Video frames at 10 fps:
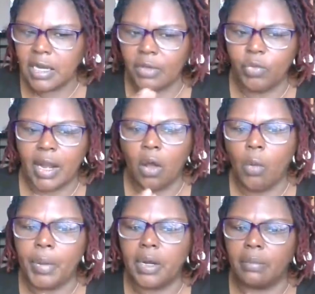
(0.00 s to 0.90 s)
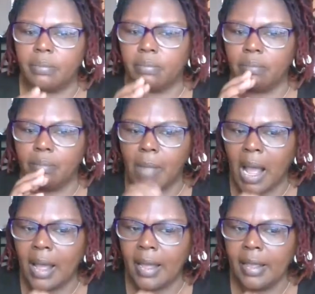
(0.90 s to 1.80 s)
Like when I open up
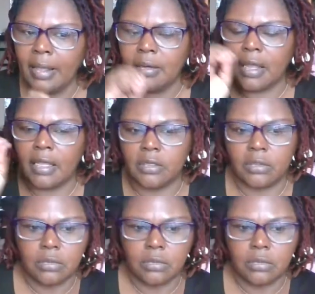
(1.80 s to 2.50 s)
my, like,